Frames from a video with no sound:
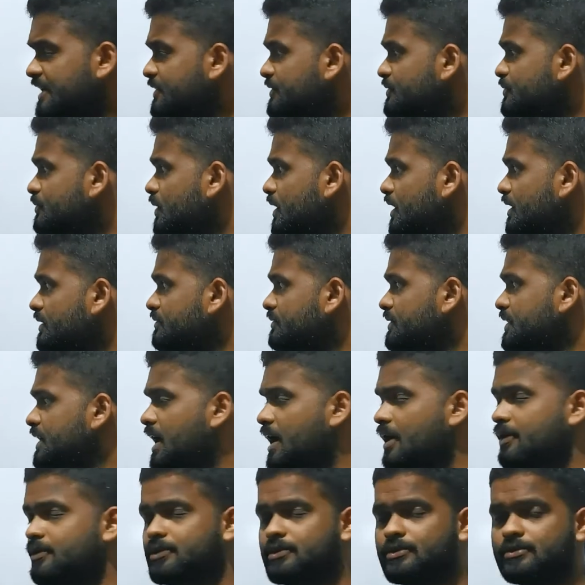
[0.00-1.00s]
is why we
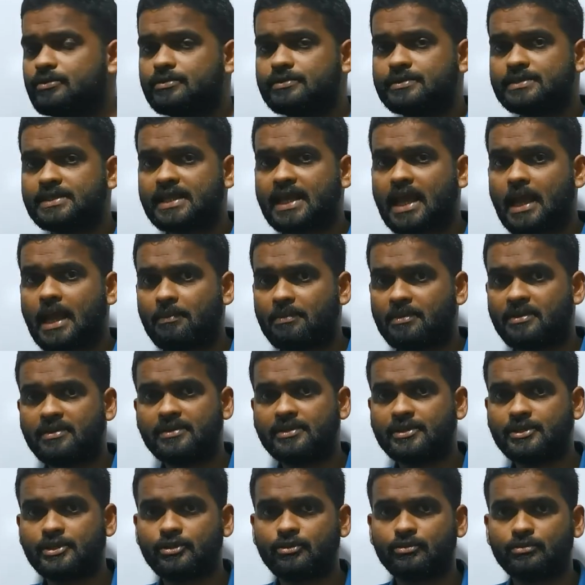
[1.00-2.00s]
have to use a
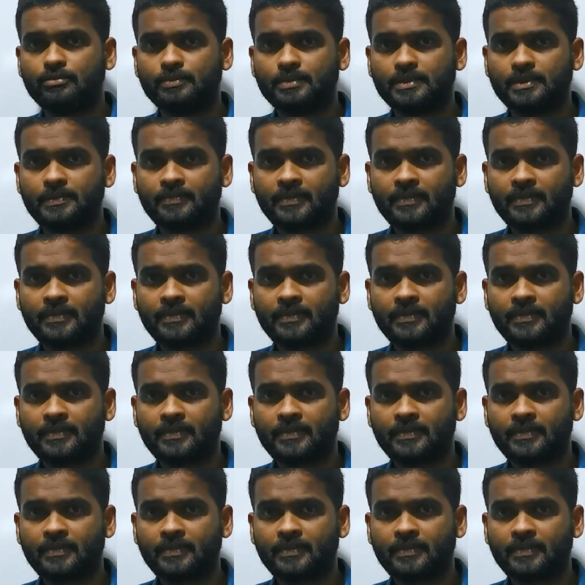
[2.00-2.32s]
capillary tube.